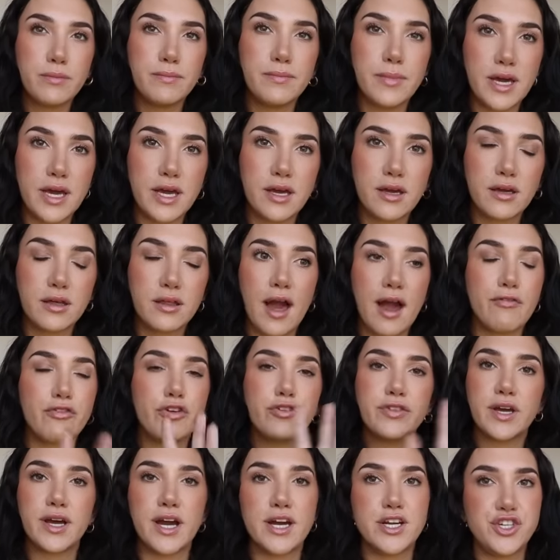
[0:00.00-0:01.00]
to make
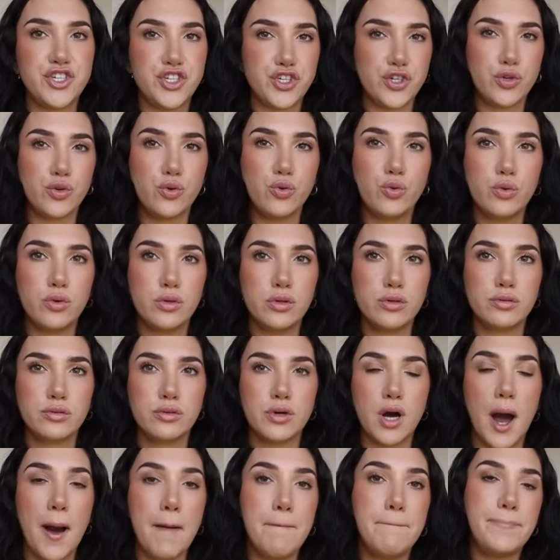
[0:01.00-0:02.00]
everything I do
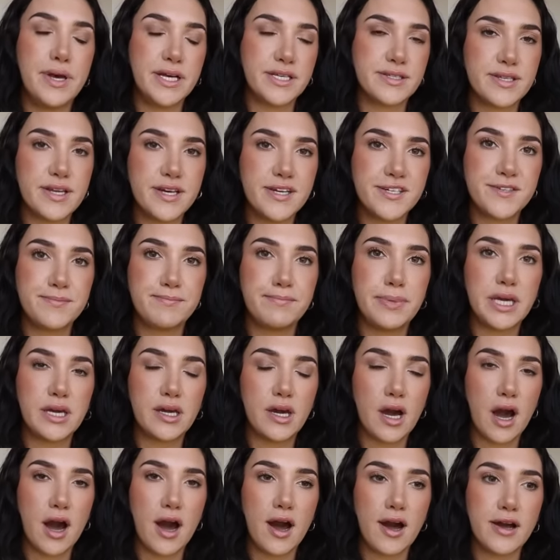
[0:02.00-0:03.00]
a business
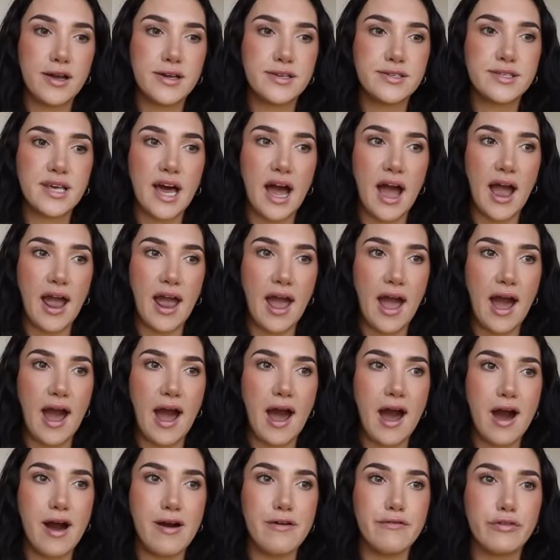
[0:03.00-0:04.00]
because I
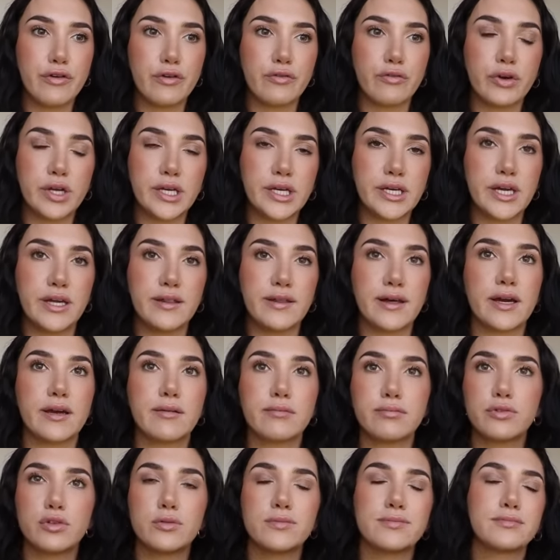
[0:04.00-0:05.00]
have really
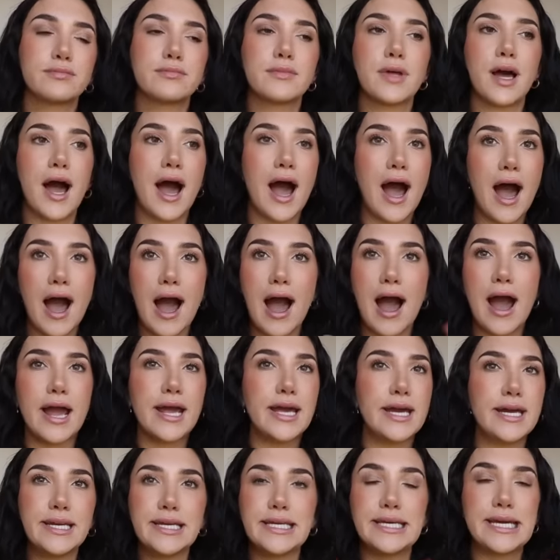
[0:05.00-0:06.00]
like high
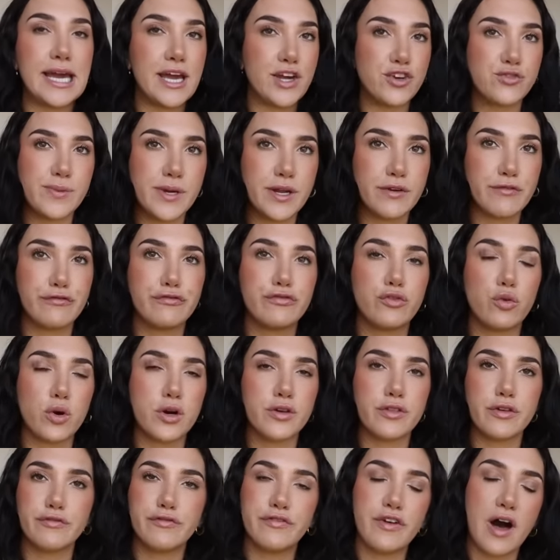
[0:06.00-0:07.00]
engagement
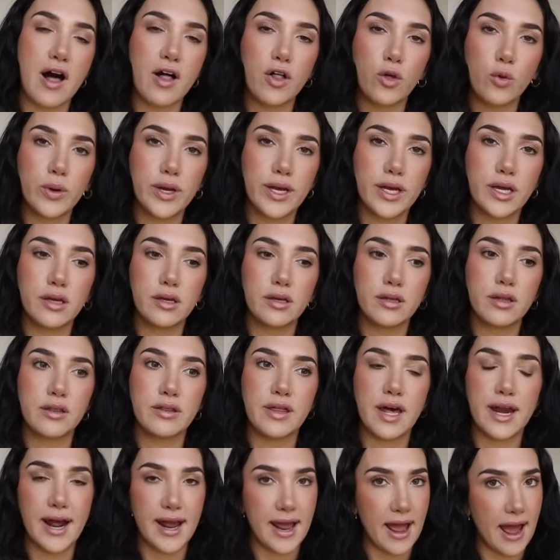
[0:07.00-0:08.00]
for the following
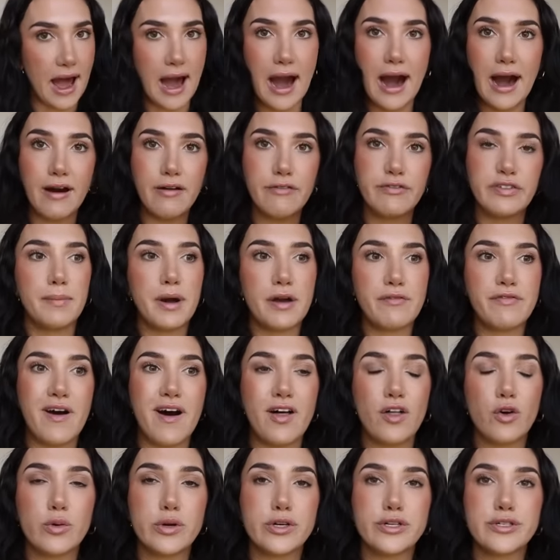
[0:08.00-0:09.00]
that I have. My
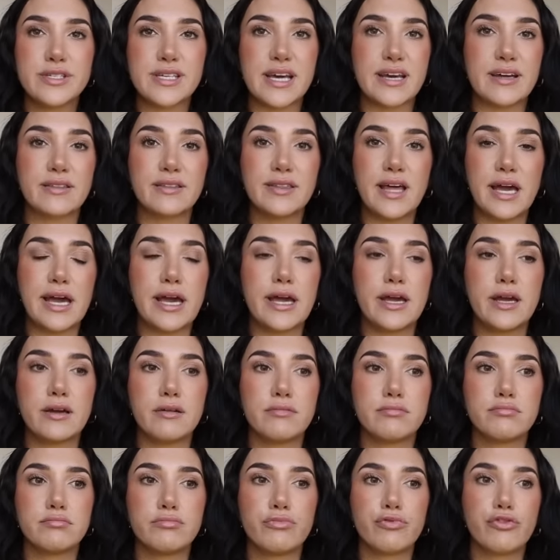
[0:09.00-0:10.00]
followers, like,
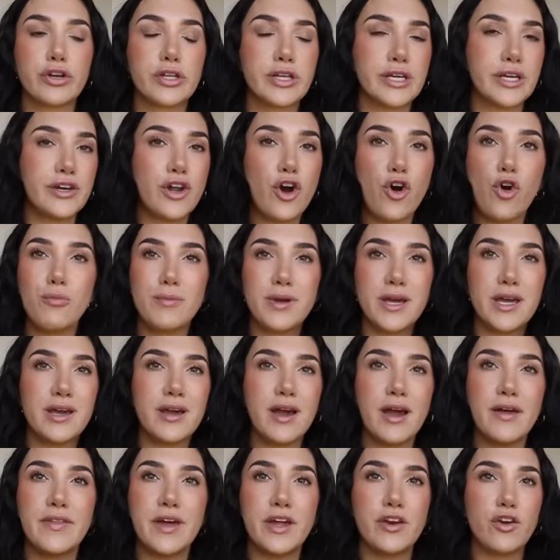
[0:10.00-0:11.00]
they really know
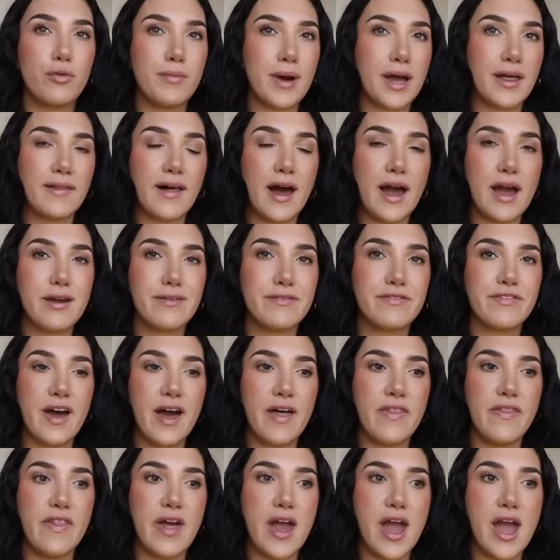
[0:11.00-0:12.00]
me and they know my life
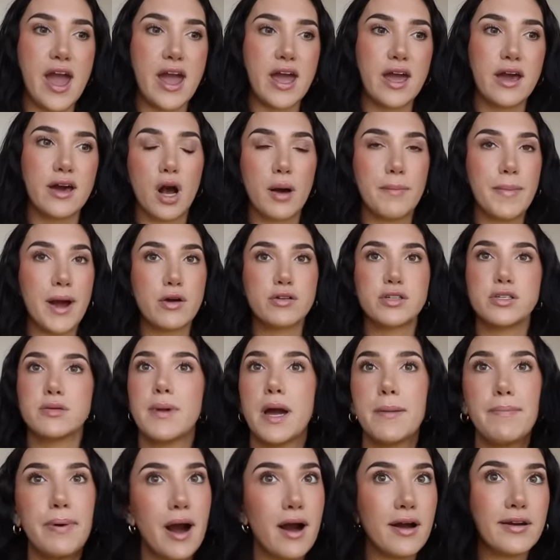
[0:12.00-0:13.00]
and they come out to
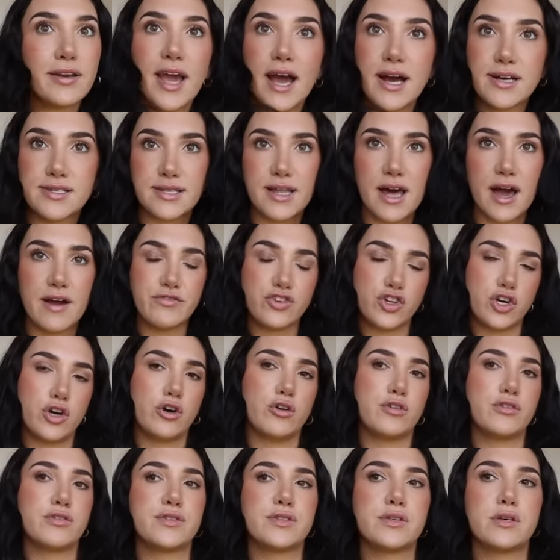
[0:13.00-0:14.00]
my podcast live
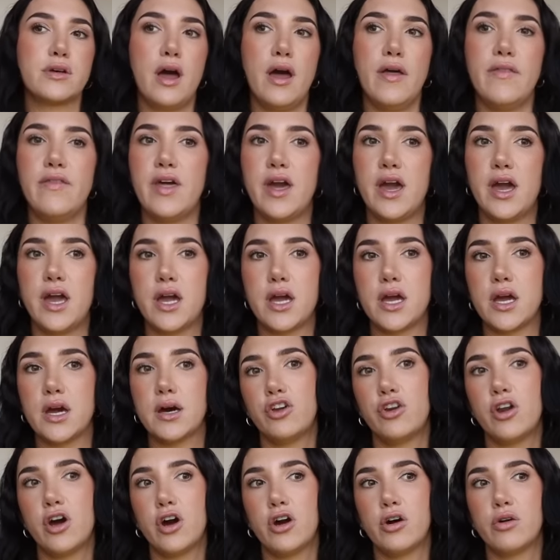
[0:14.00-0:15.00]
shows and they,
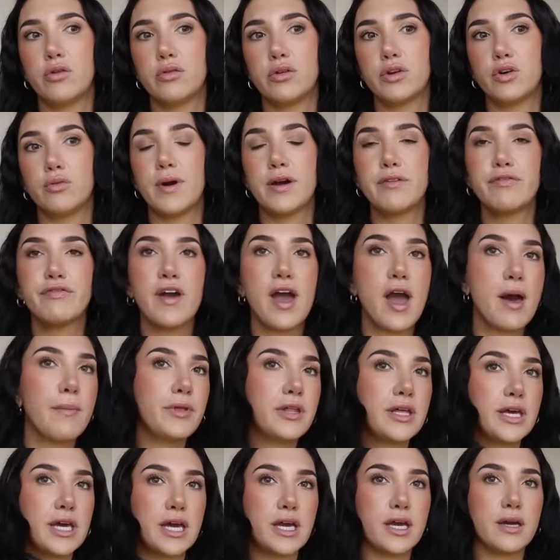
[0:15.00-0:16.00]
you know, know my
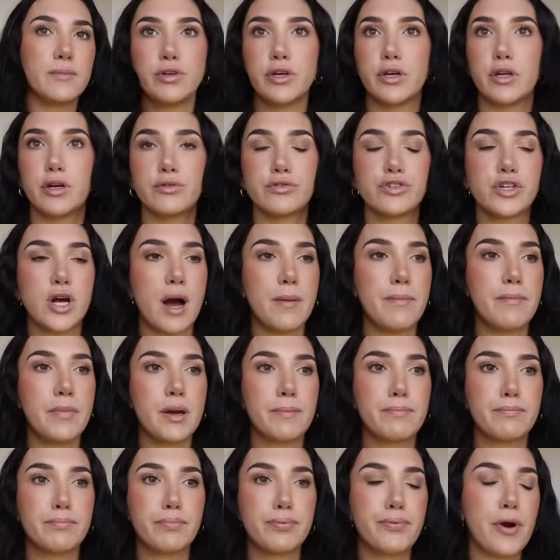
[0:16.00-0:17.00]
family, you know, shop
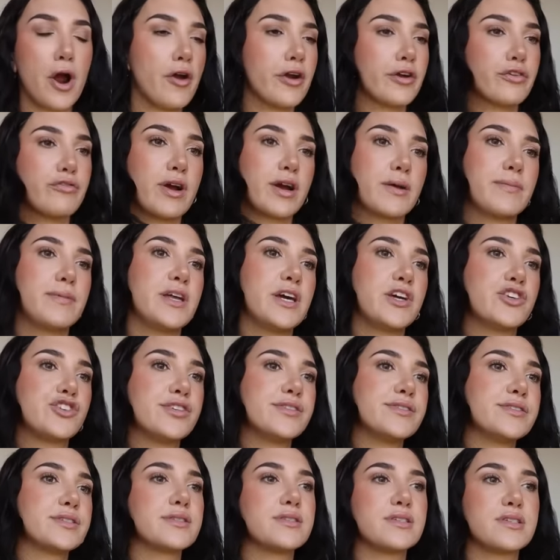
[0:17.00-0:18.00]
my product
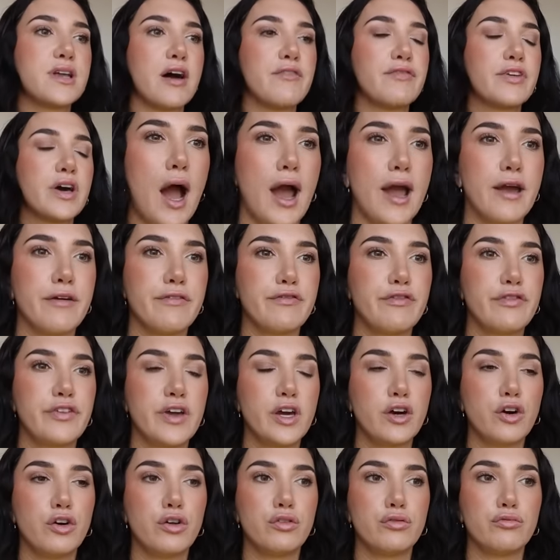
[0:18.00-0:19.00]
recommendations and stuff. I
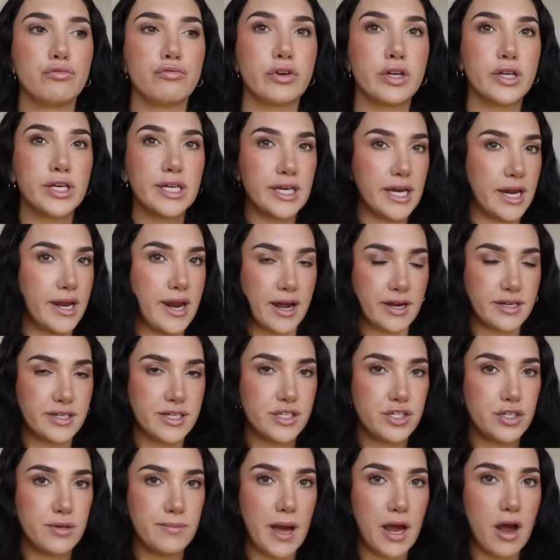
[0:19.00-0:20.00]
feel really
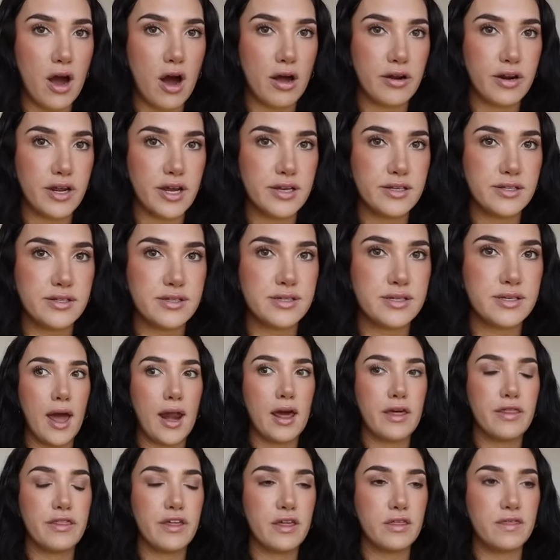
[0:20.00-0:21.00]
connected to my audience
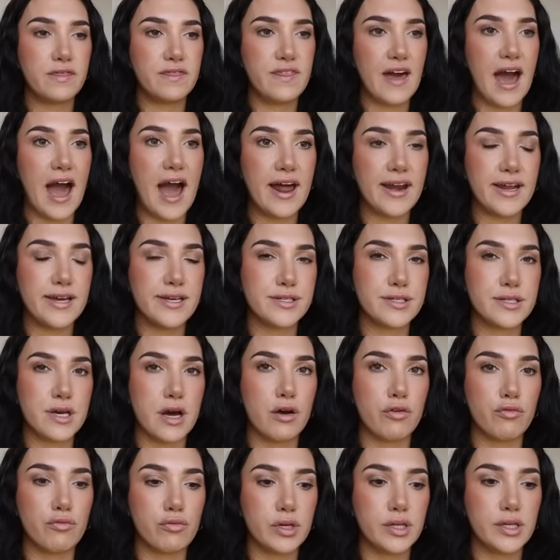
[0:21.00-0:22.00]
and I think that is
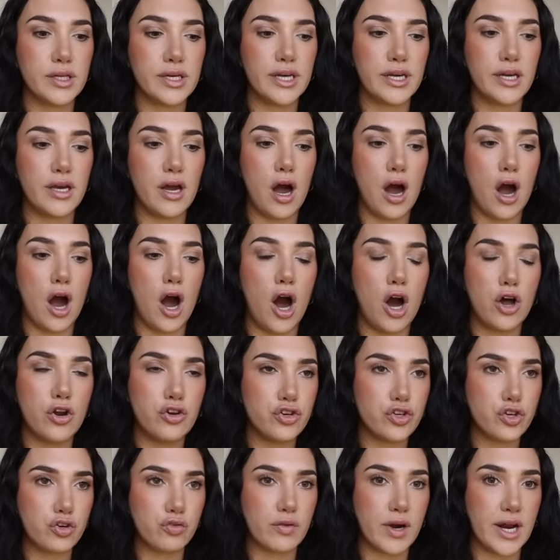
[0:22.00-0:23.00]
a really
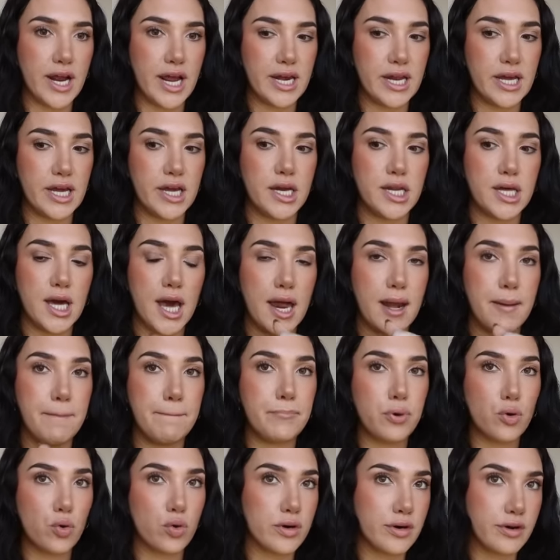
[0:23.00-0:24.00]
underrated and
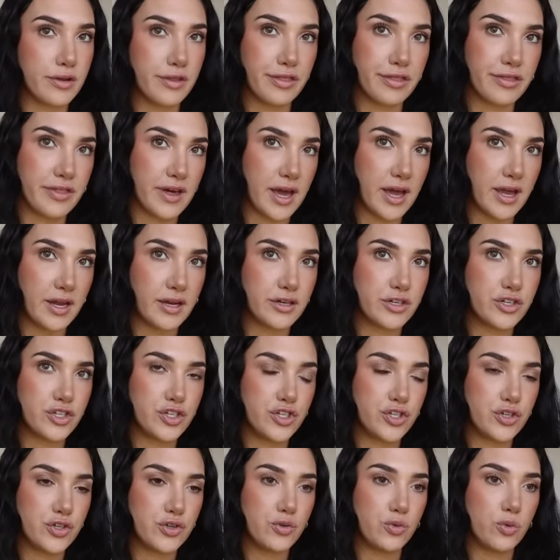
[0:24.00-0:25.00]
important thing
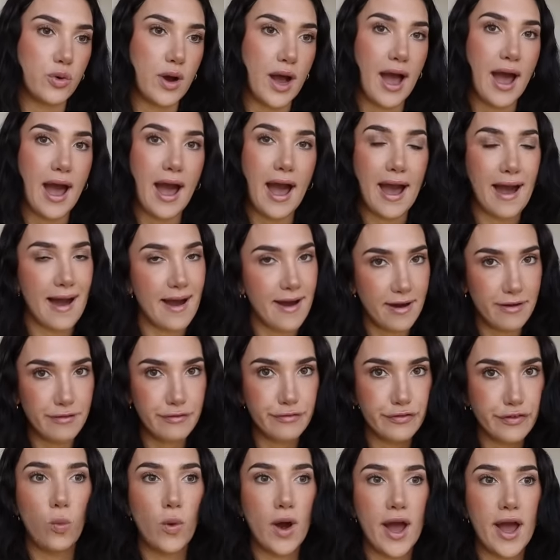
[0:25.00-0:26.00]
to
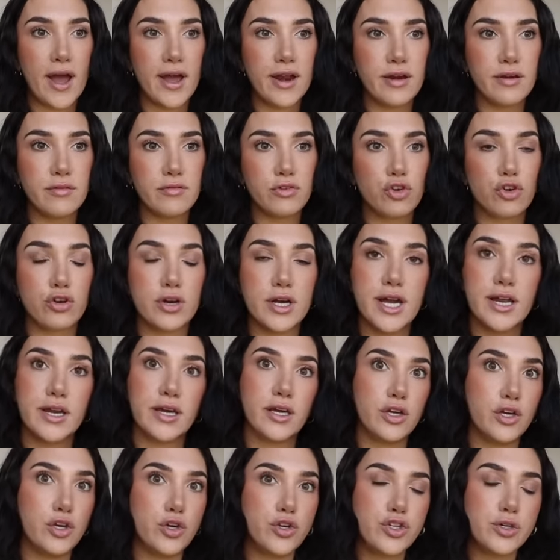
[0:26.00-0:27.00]
have when
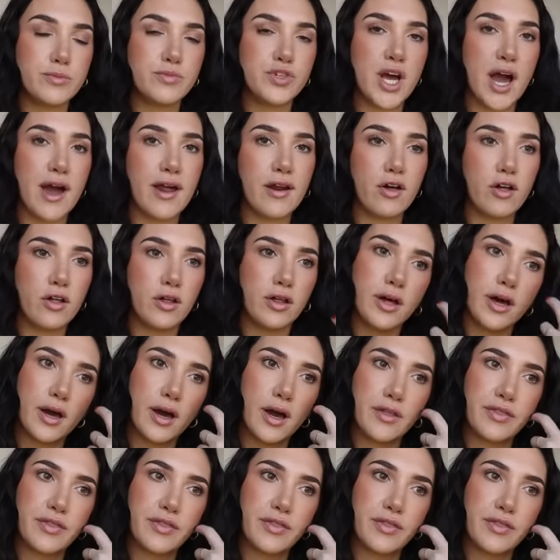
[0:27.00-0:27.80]
creating a YouTube channel.